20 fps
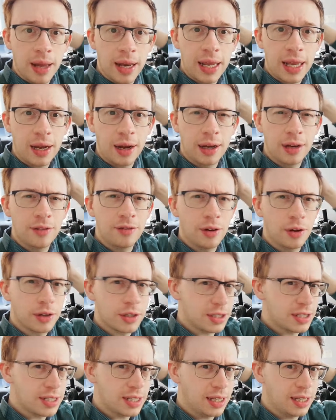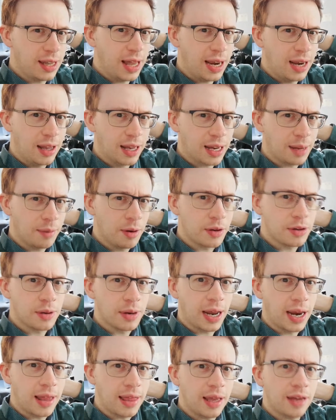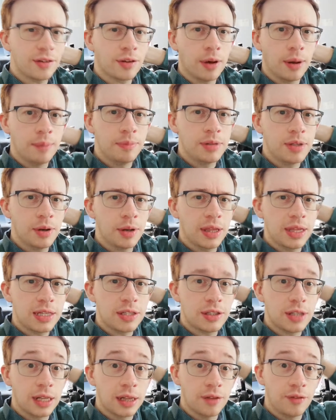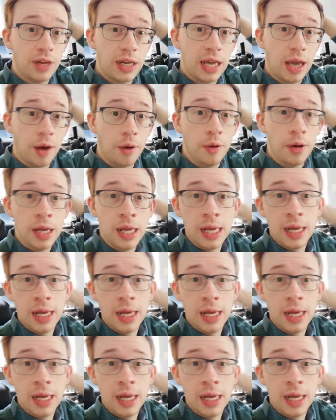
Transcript: and it kind of looks until then like I'm not doing anything, so I'm doing this little video,